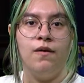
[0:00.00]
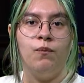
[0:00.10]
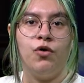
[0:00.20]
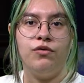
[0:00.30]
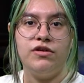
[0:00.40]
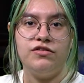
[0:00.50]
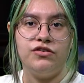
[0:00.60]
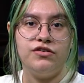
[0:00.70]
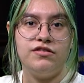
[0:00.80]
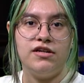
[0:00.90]
More
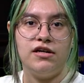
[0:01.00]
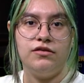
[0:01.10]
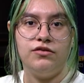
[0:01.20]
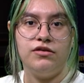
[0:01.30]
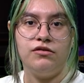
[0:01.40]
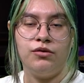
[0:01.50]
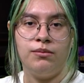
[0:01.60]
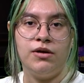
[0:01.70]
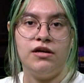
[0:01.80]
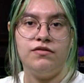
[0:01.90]
research is needed to
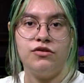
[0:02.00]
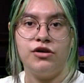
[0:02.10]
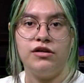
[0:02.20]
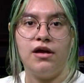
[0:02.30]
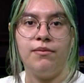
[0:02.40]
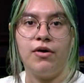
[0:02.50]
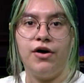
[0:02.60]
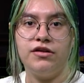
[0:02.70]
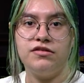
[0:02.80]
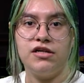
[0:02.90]
determine if screen time
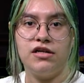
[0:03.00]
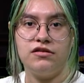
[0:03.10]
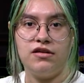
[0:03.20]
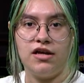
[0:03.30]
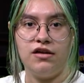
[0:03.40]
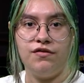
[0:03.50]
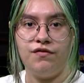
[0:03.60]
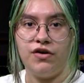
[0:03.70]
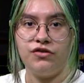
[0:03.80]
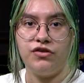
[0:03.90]
caused the executive
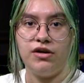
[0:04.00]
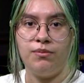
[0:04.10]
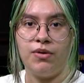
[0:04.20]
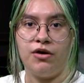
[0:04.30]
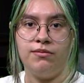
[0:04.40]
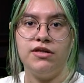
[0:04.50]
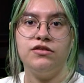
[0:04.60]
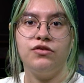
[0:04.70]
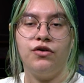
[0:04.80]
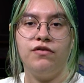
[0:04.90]
function
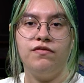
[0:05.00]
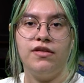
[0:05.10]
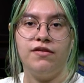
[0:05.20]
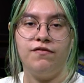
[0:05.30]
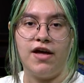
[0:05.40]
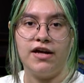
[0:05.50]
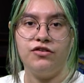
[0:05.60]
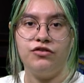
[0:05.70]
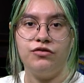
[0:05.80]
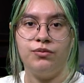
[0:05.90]
impairments or if the
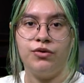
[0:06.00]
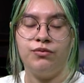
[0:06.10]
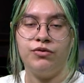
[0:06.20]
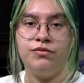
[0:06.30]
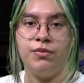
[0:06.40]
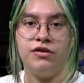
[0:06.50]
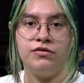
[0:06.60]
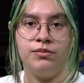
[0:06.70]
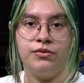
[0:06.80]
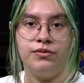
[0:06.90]
factors were
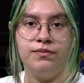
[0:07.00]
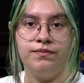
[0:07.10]
responsible.